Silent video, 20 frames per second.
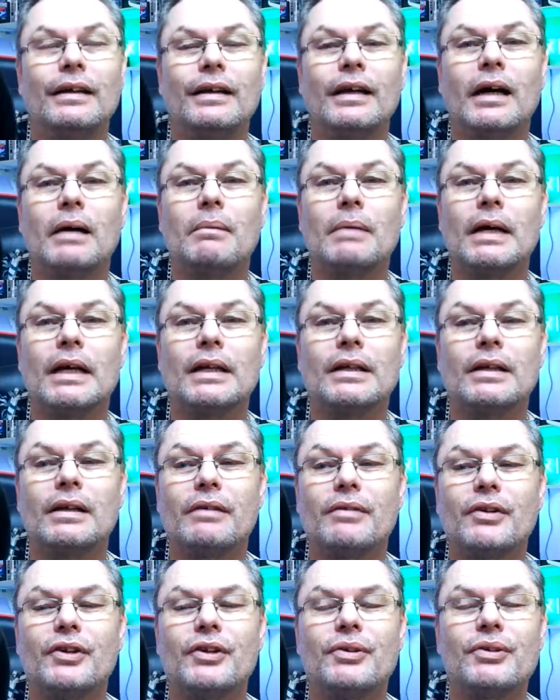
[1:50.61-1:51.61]
If
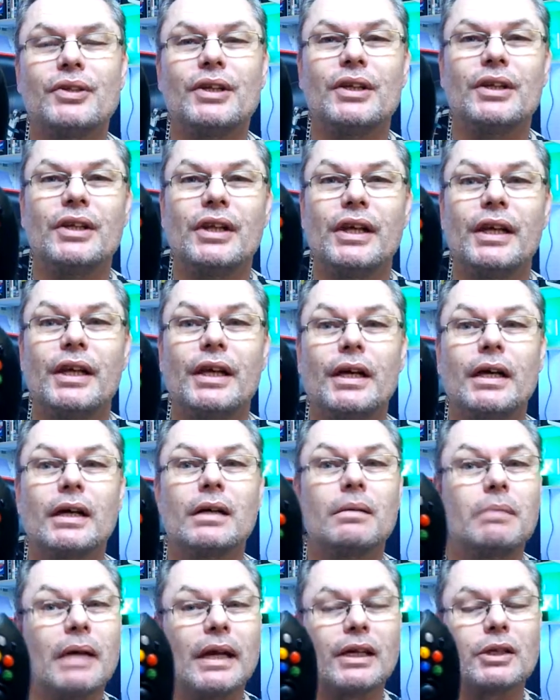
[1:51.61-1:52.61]
you're using the
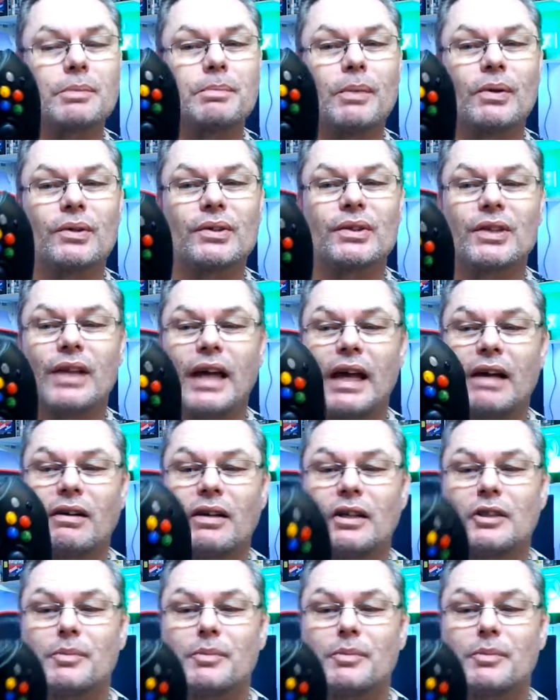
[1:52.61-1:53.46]
Xbox now,